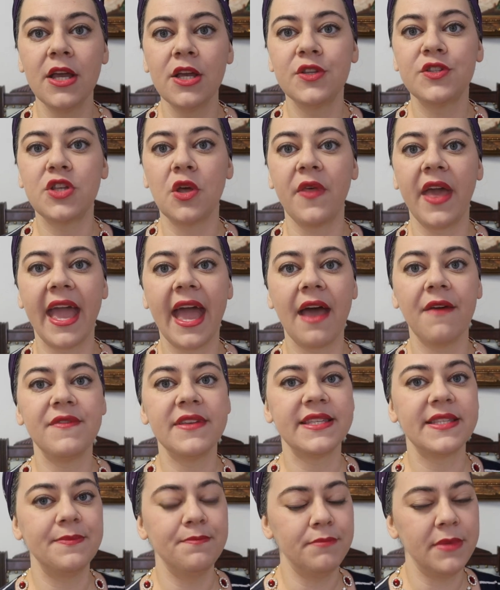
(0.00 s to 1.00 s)
So they have
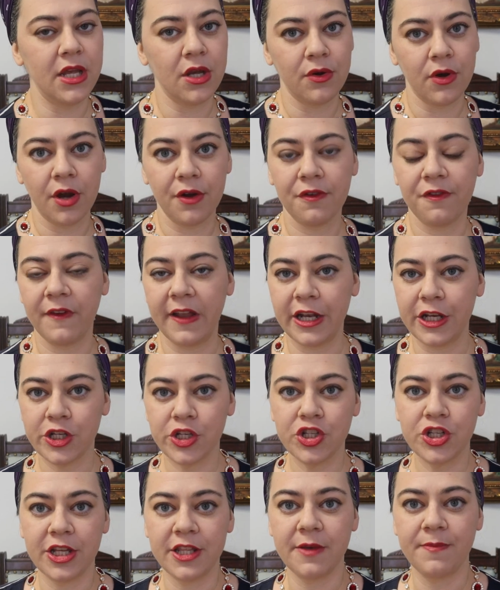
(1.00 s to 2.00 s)
this mirror
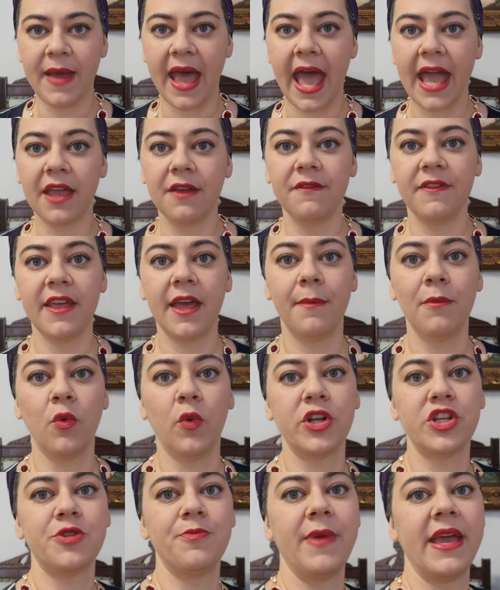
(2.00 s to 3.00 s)
finish to the back of them,
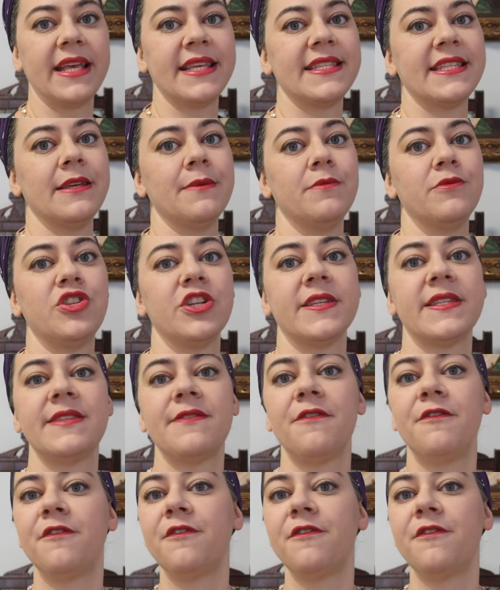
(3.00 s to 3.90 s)
which makes them just